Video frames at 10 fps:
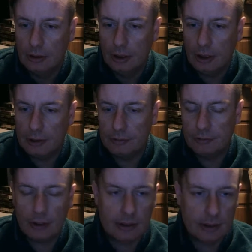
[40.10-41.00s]
Andrew
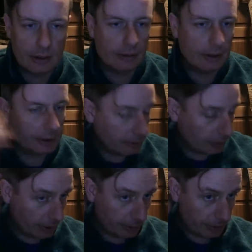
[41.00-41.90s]
Fox. Hello, Andrew.
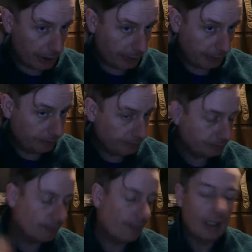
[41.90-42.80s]
How are you keeping?
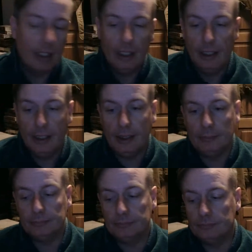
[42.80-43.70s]
I
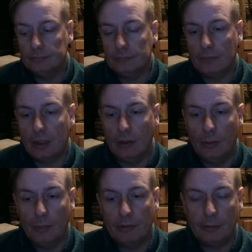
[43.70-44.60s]

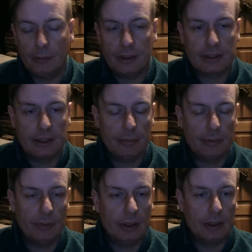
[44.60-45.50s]
hope everyone is keeping
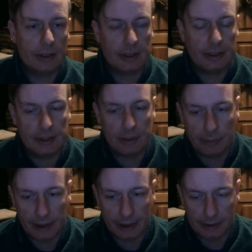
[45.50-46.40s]
well on this Easter
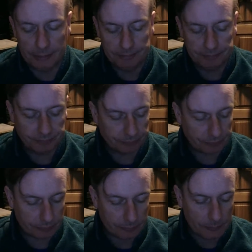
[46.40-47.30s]
weekend.
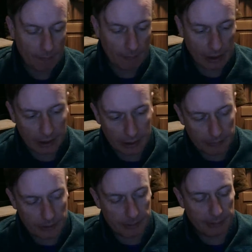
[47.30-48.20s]

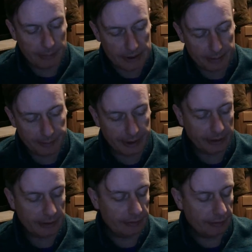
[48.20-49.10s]
It's been a busy
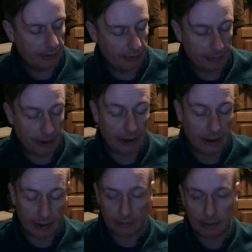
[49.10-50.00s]
weekend for me,
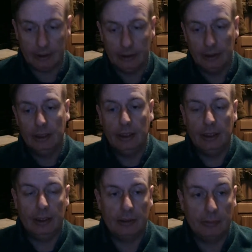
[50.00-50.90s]
anyway.
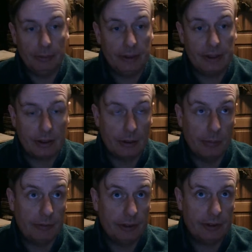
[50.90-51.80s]
There will be a
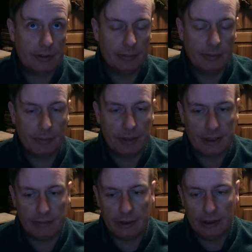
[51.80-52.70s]
couple of videos coming up this
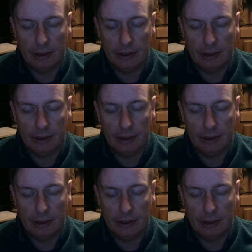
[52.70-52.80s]
evening.